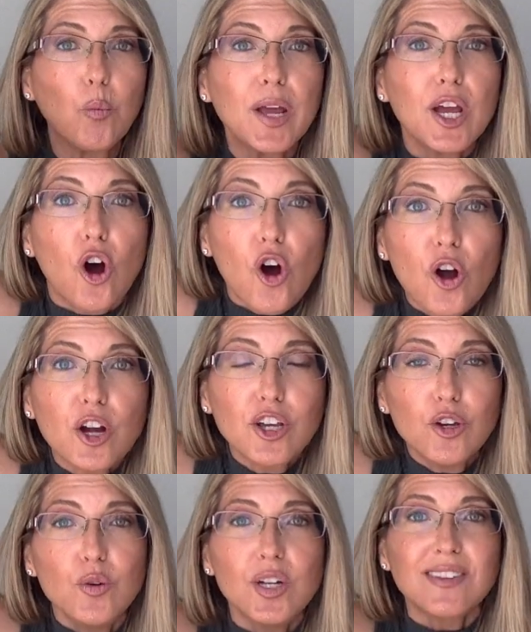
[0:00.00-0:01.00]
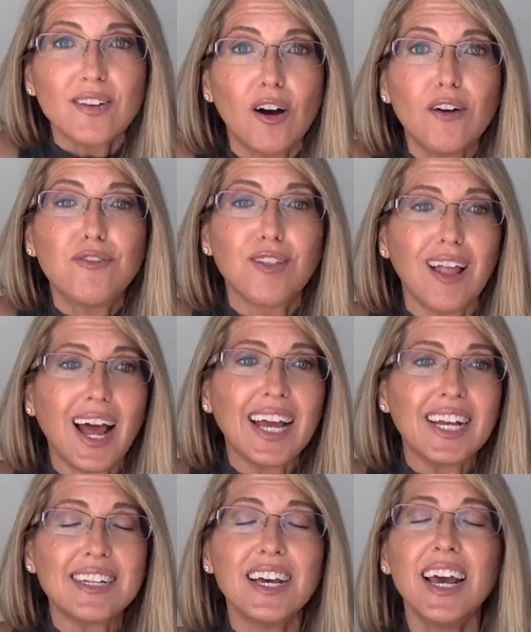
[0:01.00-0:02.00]
We are units of
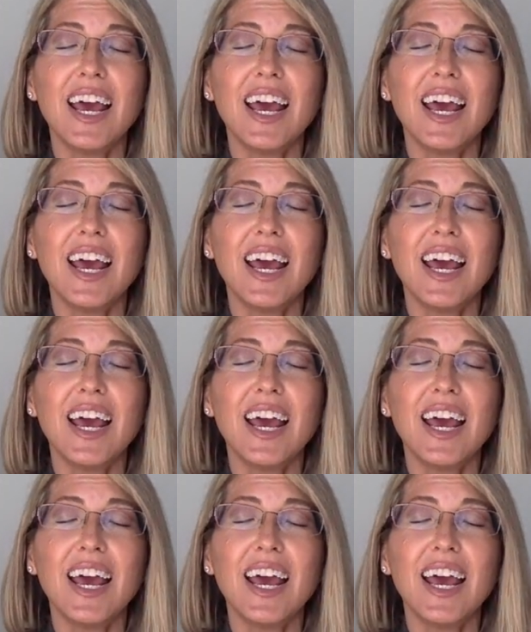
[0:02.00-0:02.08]
light.